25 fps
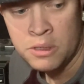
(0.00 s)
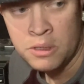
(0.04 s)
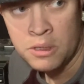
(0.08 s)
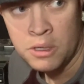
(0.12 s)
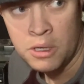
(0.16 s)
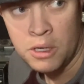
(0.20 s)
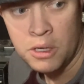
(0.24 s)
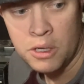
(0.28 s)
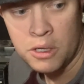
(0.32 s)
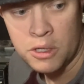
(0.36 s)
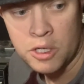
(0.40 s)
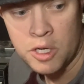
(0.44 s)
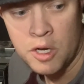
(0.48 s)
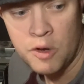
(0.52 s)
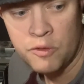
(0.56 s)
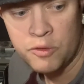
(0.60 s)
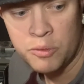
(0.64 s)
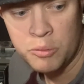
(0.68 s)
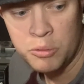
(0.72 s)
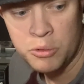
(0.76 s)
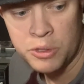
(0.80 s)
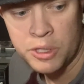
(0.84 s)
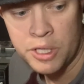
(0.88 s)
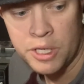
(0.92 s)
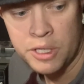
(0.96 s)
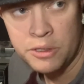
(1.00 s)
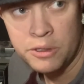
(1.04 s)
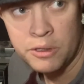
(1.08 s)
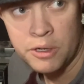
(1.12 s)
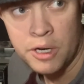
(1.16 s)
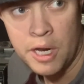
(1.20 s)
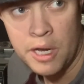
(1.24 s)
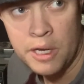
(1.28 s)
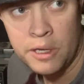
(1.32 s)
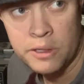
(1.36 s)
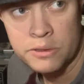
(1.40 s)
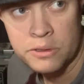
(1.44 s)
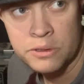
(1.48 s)
uh, comfortable getting your
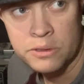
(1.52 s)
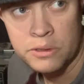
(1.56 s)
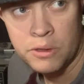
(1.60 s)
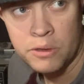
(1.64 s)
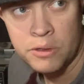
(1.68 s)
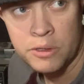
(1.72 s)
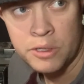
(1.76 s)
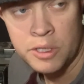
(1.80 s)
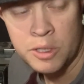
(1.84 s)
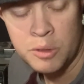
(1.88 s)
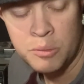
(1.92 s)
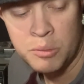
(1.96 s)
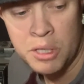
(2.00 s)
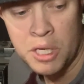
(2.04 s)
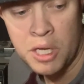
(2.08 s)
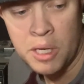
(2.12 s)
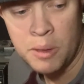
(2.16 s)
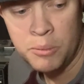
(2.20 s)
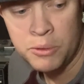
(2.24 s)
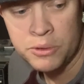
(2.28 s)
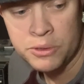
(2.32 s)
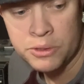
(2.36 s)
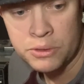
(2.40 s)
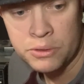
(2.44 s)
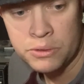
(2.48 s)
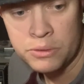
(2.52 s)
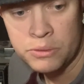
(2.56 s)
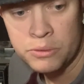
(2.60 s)
hands dirty to be able to,